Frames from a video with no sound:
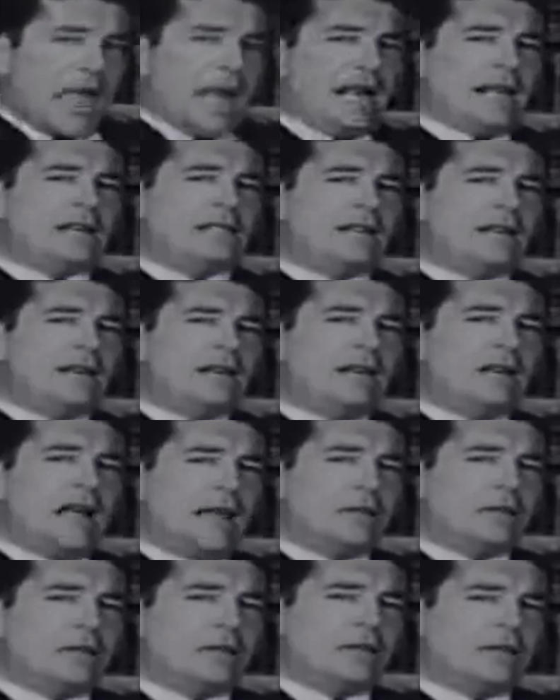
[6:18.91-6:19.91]
Alexander
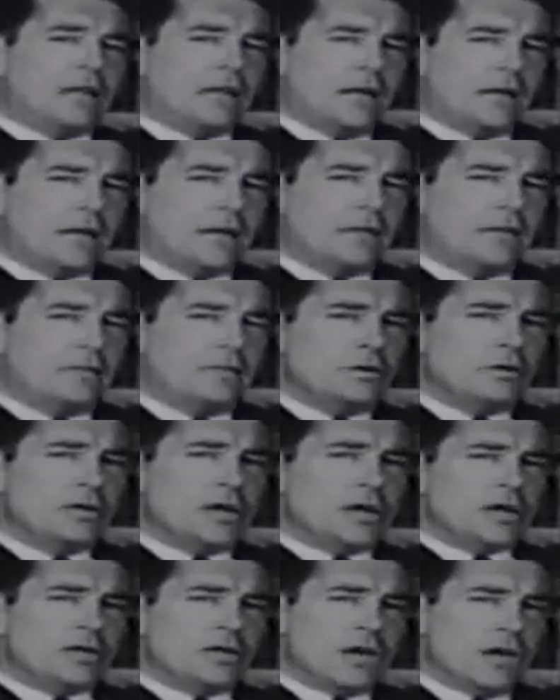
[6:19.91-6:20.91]
Hamilton, delegate from New
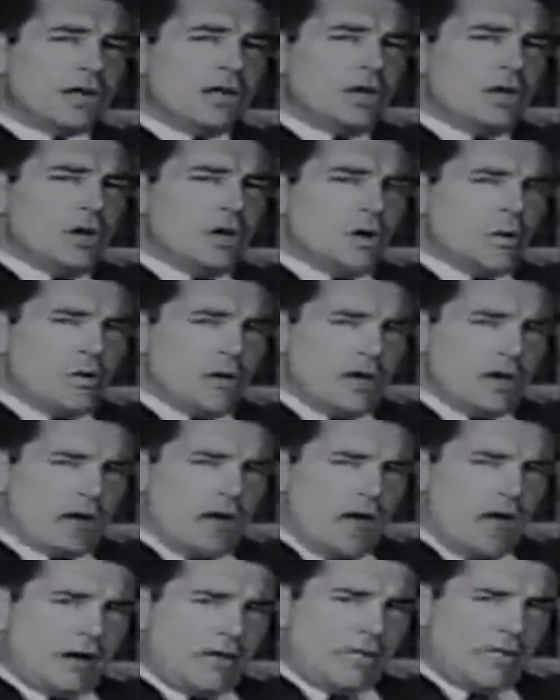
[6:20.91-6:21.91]
York, said, "We are
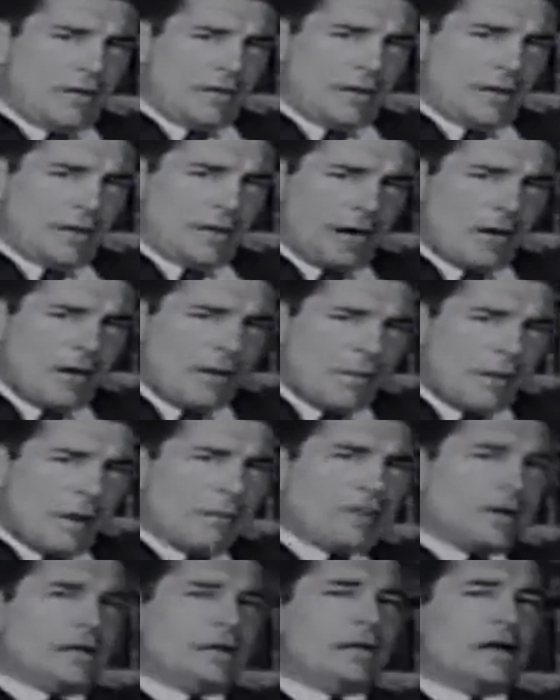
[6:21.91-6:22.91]
now forming a
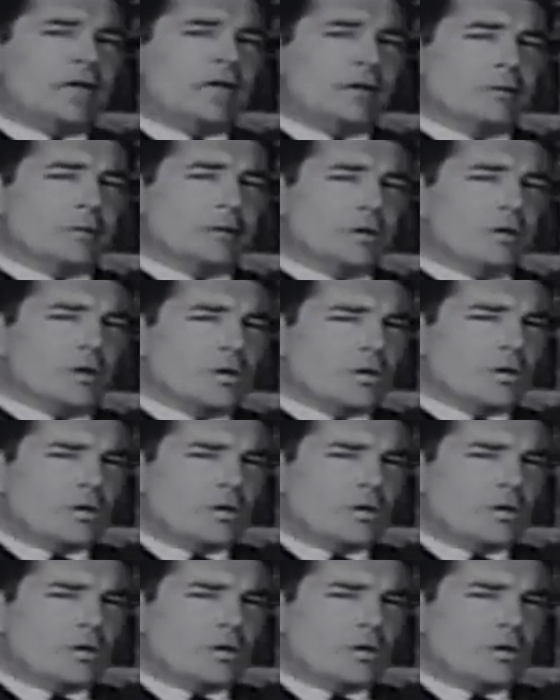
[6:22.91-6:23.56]
Republican government.